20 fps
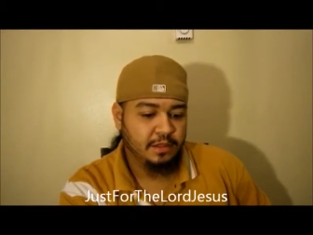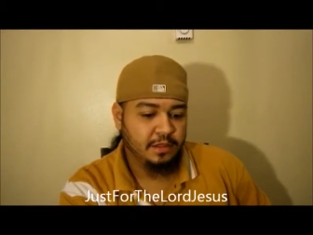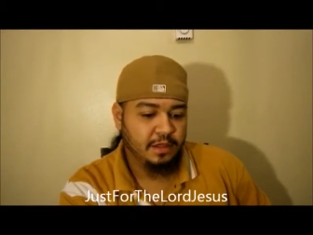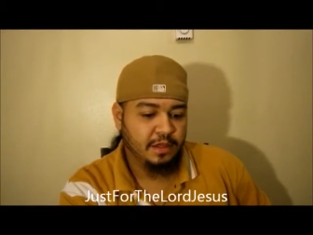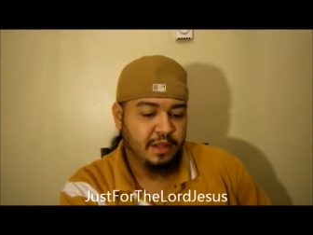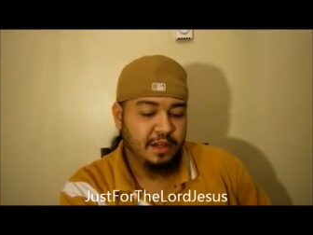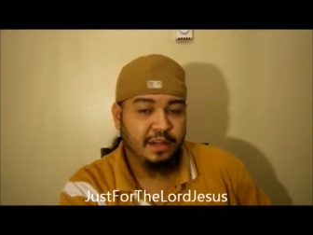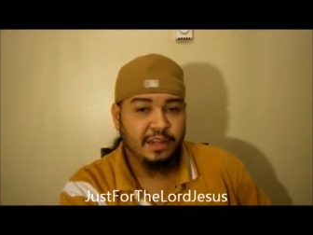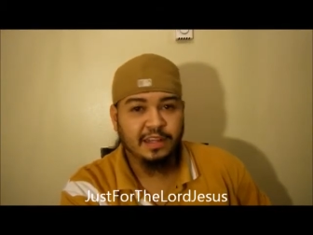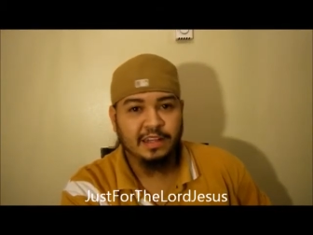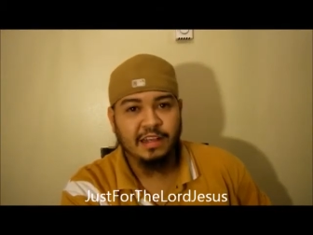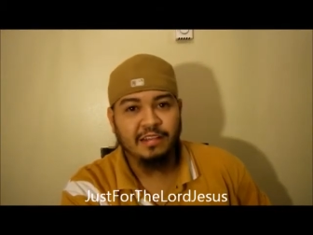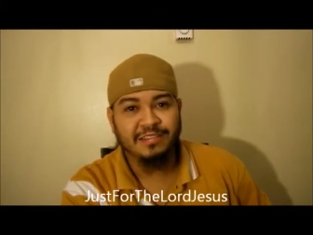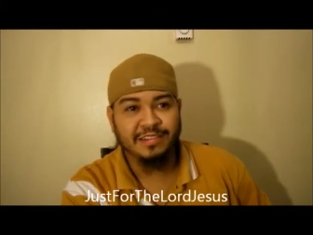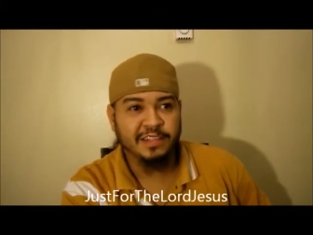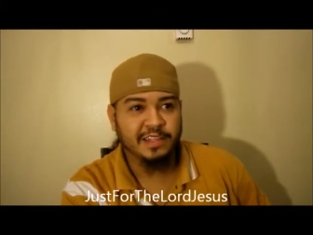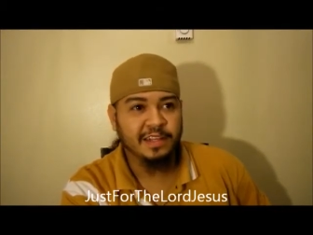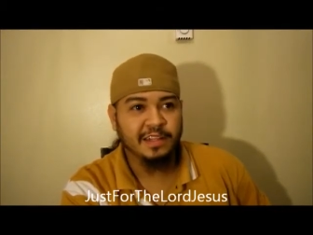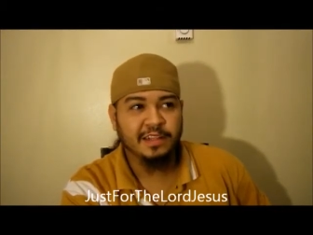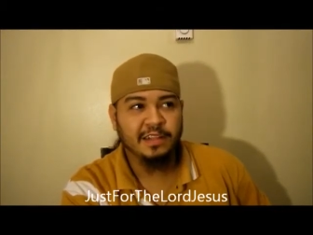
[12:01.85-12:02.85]
Because I
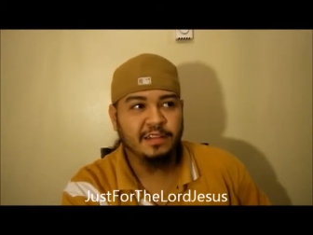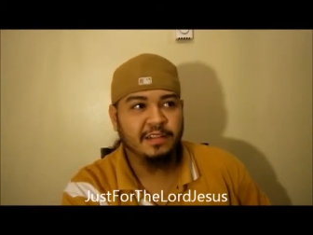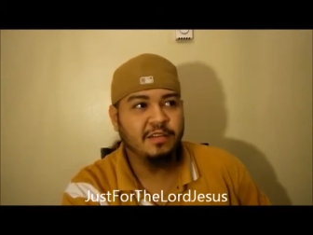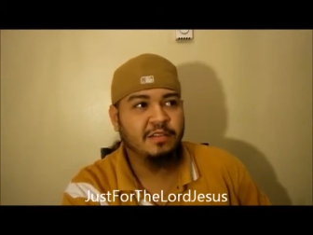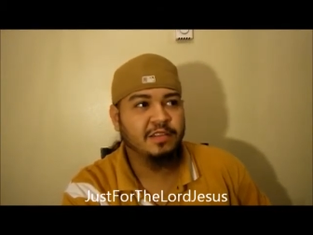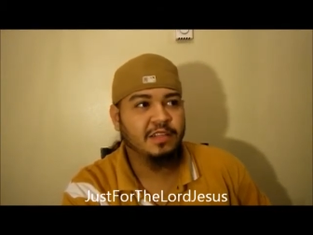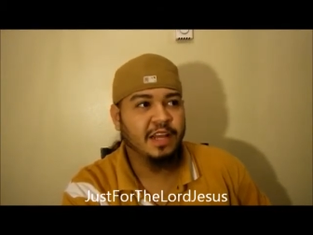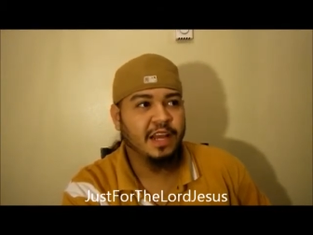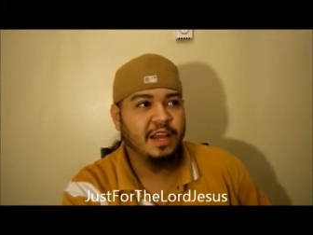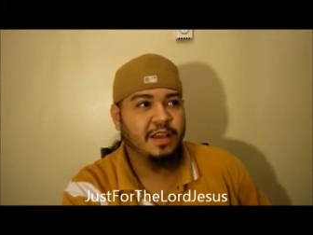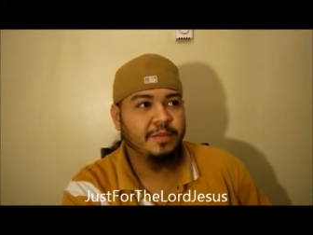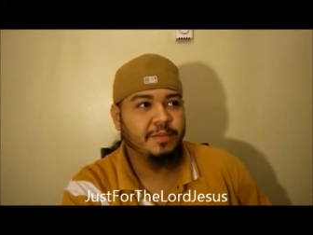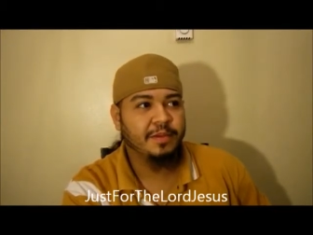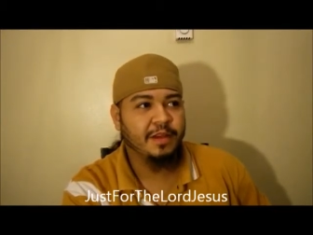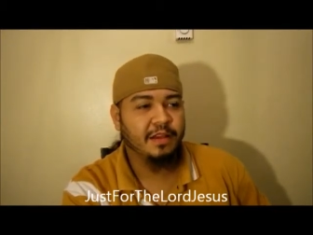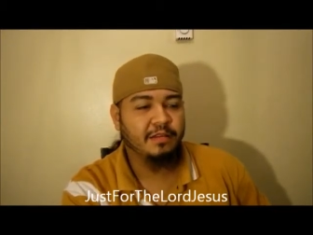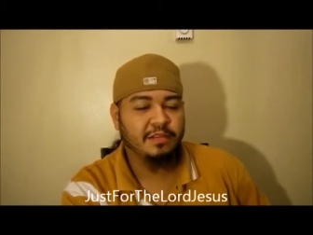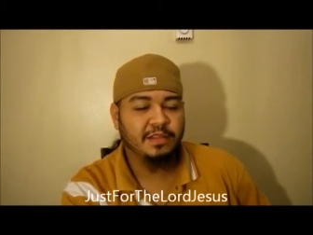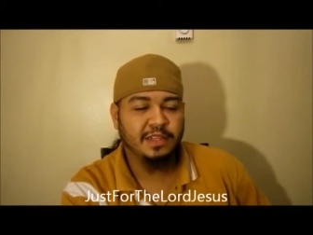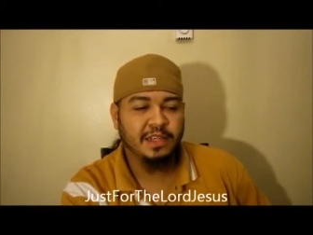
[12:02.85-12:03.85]
was this whole time,
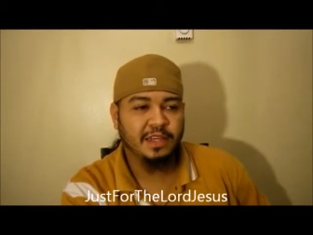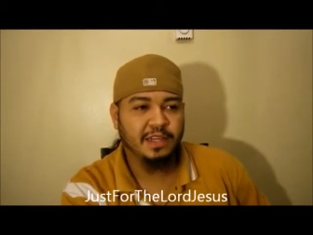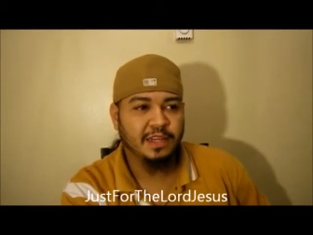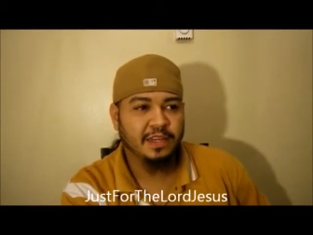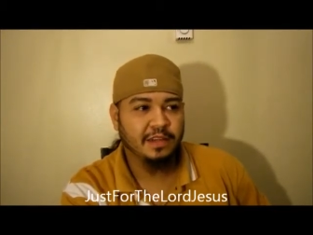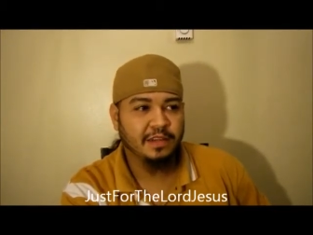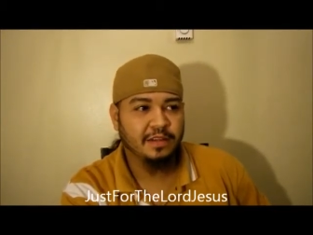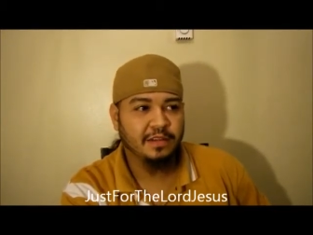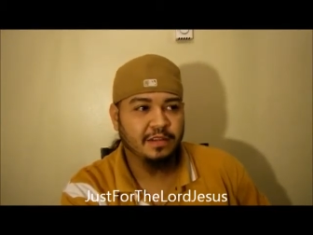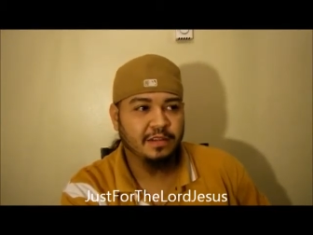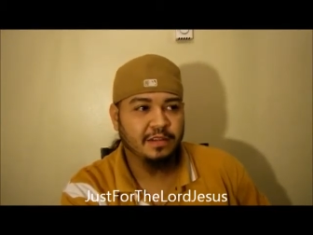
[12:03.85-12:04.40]
I was thinking,